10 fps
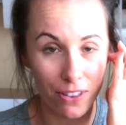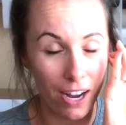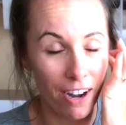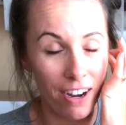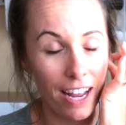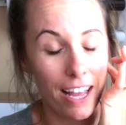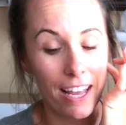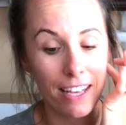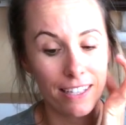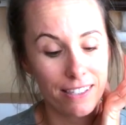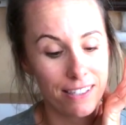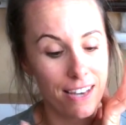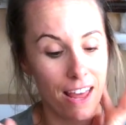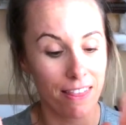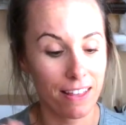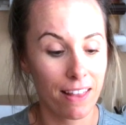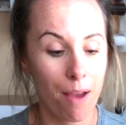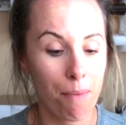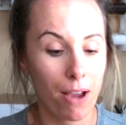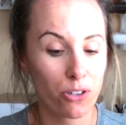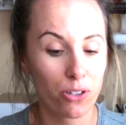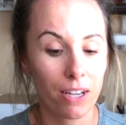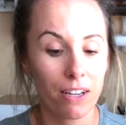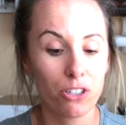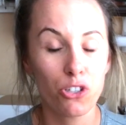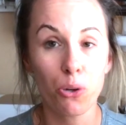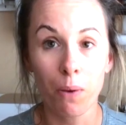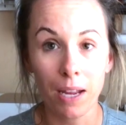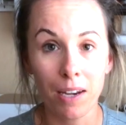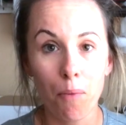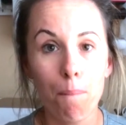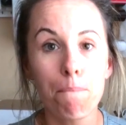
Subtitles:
there is nothing that I'm actually doing,